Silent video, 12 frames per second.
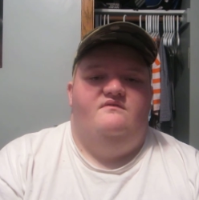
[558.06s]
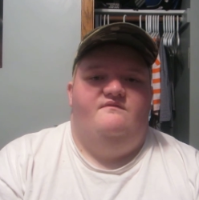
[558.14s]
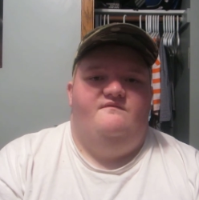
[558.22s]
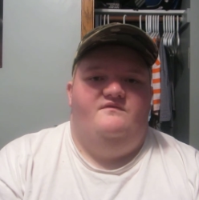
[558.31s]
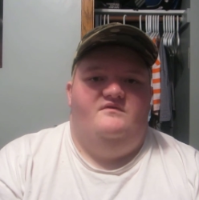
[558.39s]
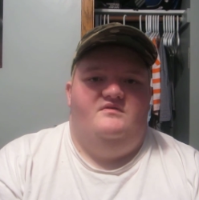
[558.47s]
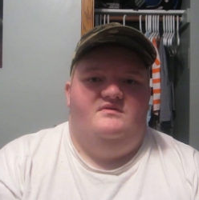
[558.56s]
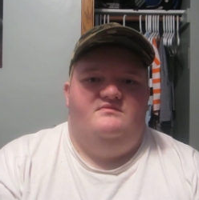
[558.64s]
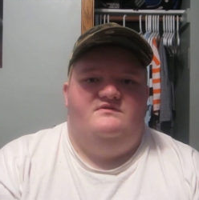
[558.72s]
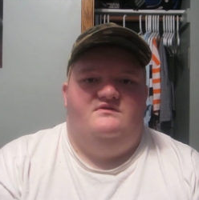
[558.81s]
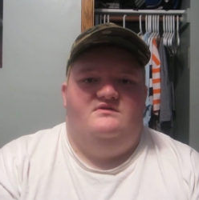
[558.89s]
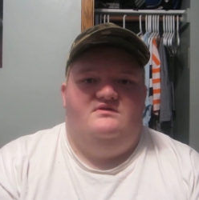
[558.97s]
For what I'm
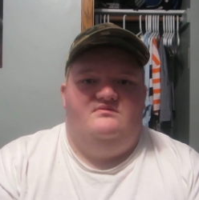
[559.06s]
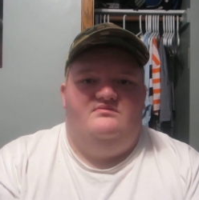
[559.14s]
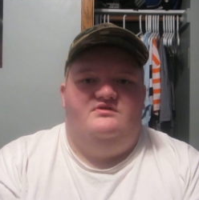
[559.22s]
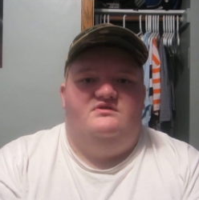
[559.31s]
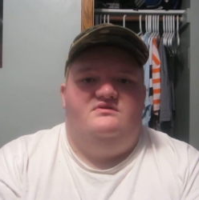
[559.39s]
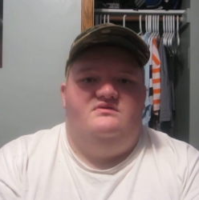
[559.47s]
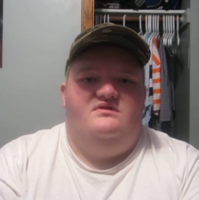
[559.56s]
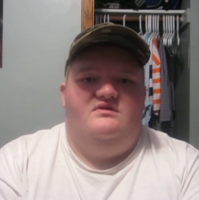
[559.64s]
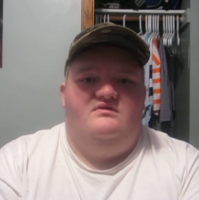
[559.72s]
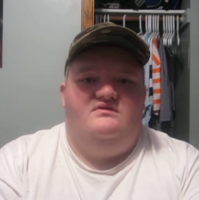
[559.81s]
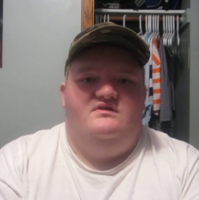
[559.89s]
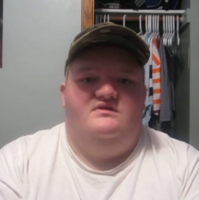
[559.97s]
saying, but
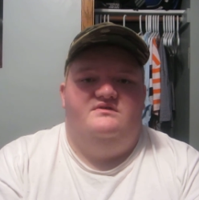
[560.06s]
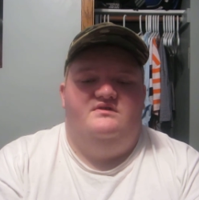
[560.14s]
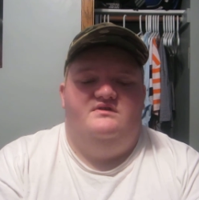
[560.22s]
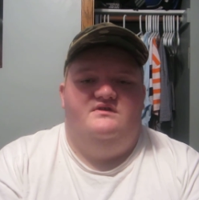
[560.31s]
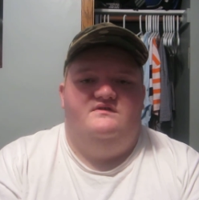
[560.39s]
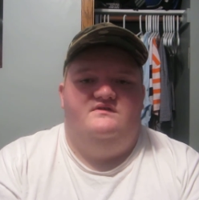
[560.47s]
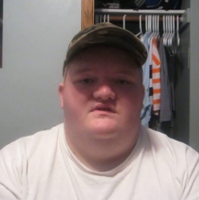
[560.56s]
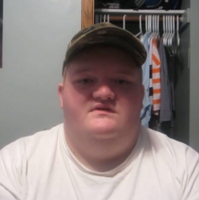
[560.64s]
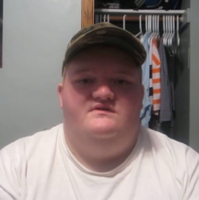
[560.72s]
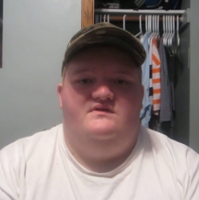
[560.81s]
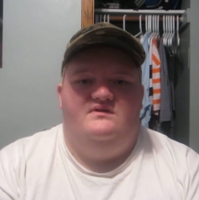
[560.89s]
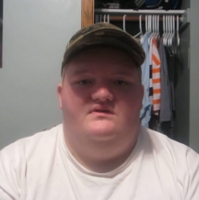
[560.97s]
I'll talk to you guys
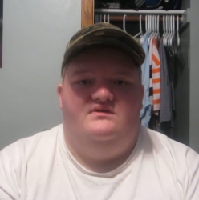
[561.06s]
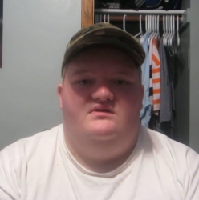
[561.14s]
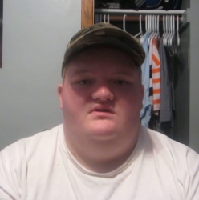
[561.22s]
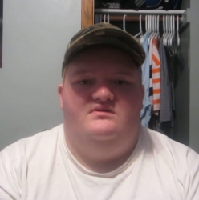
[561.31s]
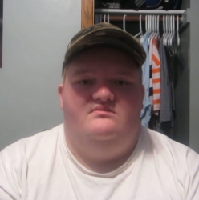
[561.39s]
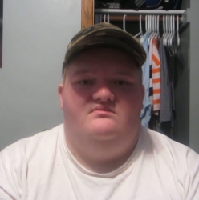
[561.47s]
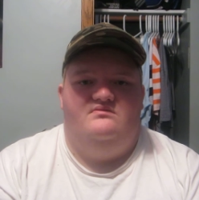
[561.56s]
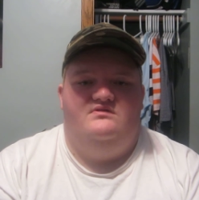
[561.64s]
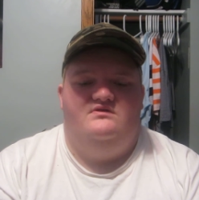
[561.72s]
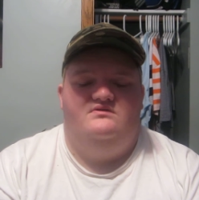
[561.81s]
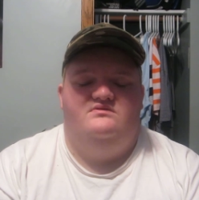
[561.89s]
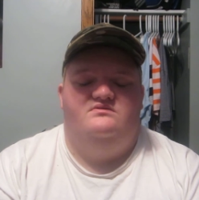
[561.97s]
next time.
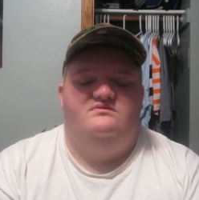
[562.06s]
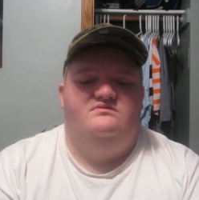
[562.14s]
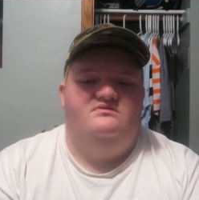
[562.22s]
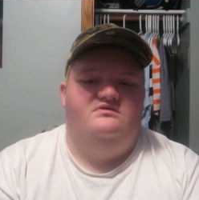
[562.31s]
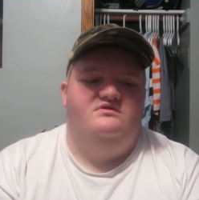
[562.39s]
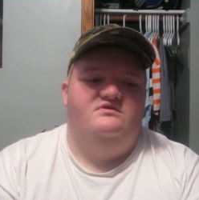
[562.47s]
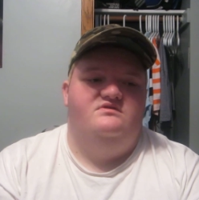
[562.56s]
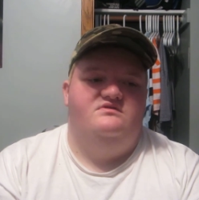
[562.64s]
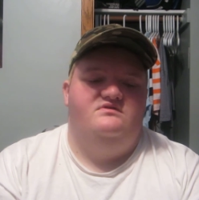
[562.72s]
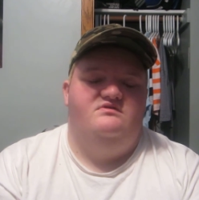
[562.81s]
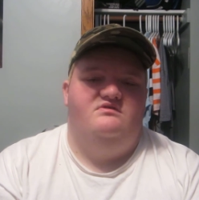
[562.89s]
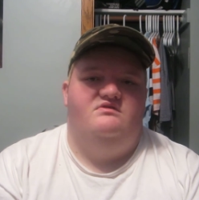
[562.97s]

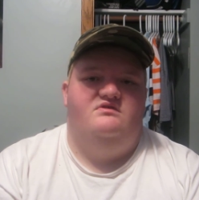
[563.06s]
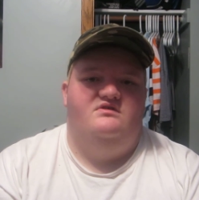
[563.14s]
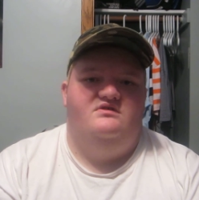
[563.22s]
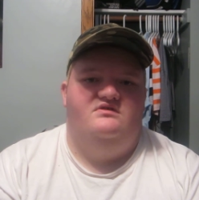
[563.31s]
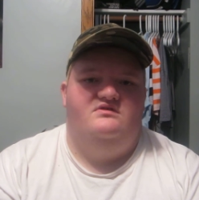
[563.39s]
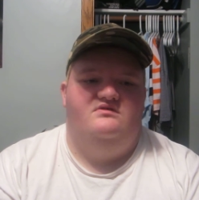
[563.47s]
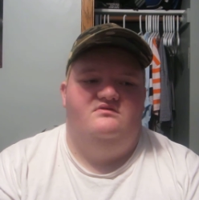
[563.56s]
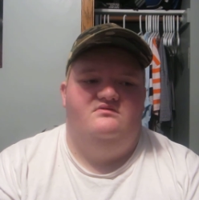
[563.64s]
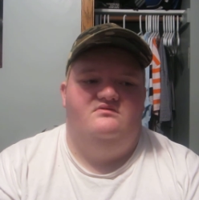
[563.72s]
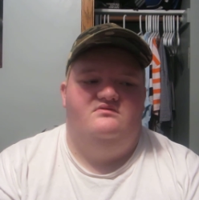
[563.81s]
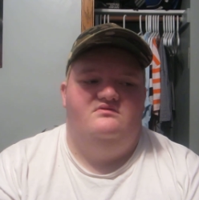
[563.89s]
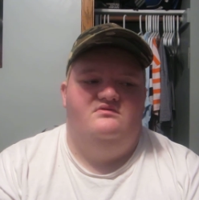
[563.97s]
Until then,
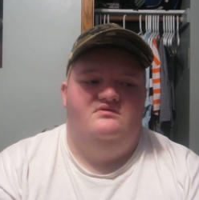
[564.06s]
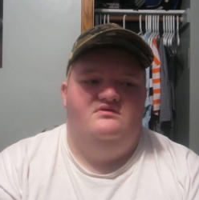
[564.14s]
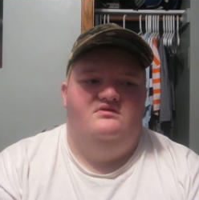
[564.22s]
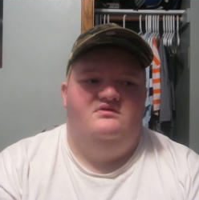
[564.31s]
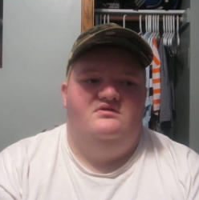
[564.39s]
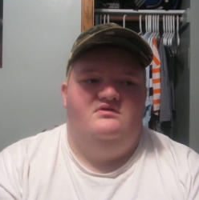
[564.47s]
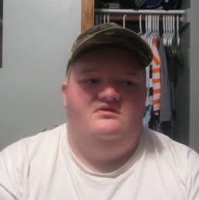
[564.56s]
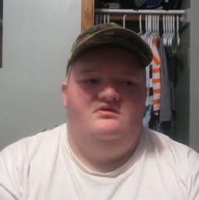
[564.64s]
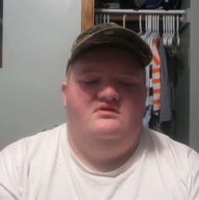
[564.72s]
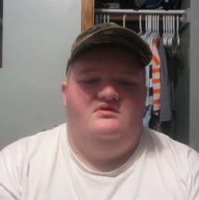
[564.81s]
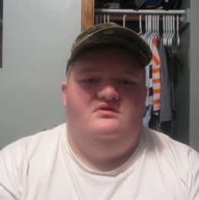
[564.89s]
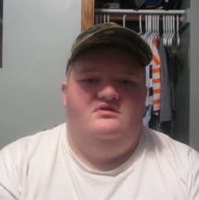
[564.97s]
I'll
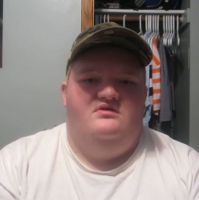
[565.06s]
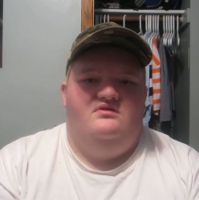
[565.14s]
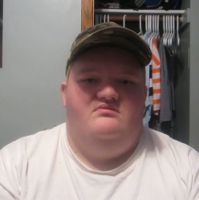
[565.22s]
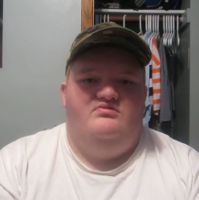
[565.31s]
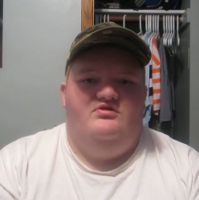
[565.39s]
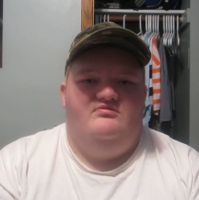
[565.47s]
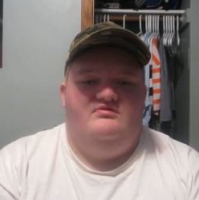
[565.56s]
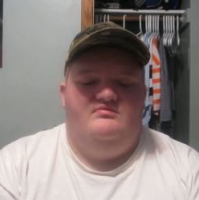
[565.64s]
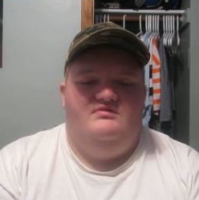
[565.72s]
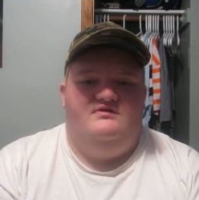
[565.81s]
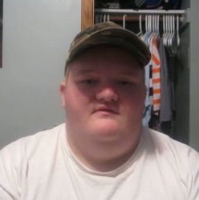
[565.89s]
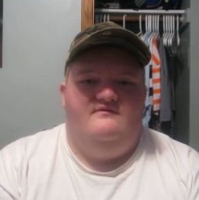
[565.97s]
probably
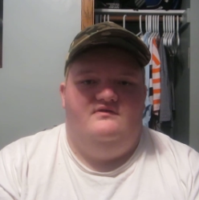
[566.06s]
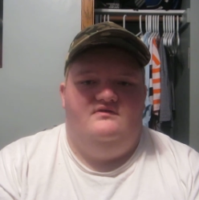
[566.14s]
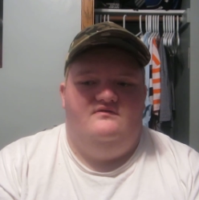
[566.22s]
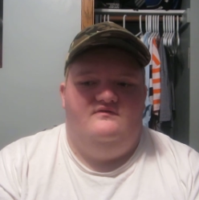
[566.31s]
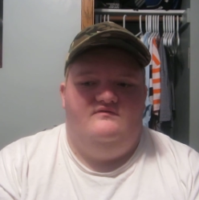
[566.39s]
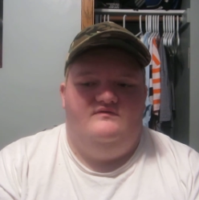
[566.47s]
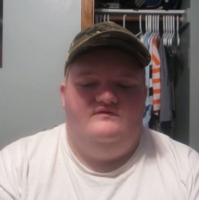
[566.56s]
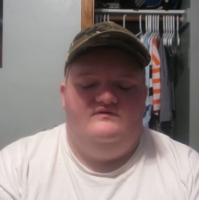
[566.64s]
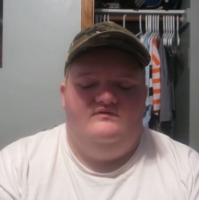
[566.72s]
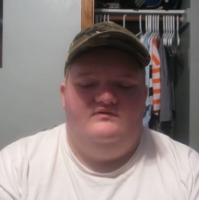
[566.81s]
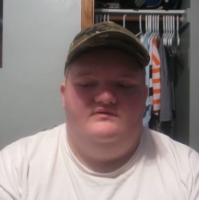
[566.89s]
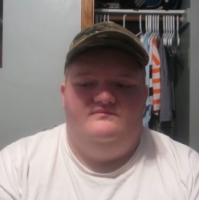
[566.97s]
make the videos for
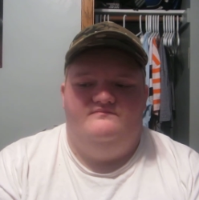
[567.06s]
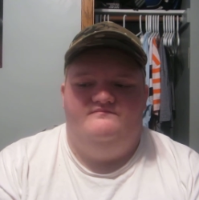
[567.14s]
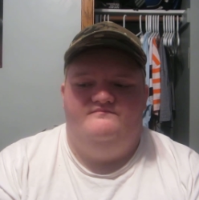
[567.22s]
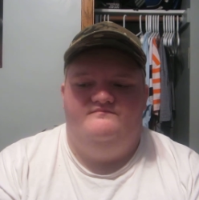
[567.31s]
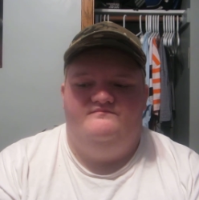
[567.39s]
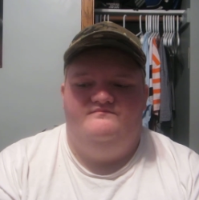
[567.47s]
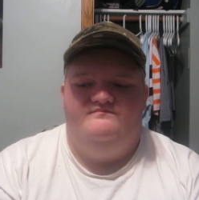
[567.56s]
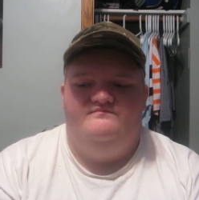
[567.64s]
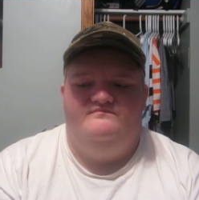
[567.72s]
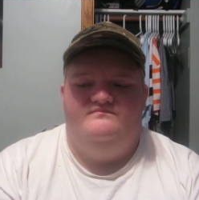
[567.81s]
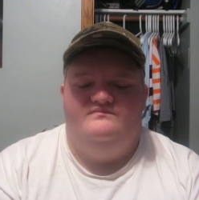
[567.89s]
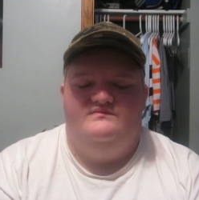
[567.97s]
sure.
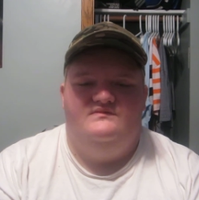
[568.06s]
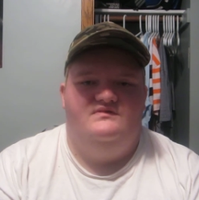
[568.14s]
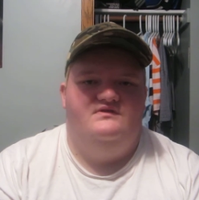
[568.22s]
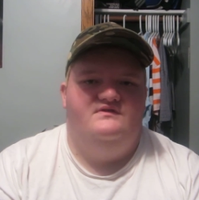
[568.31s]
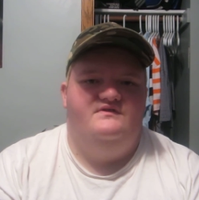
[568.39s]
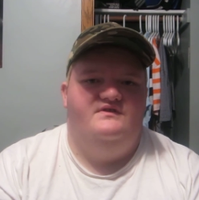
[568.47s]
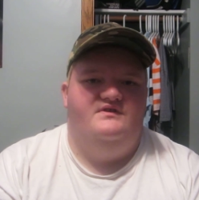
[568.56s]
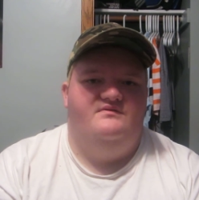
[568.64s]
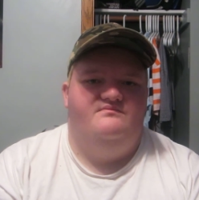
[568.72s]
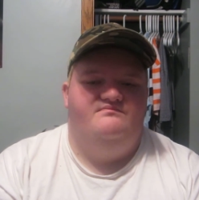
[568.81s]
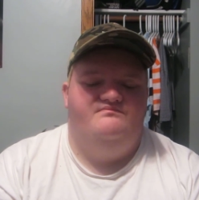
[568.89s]
See ya.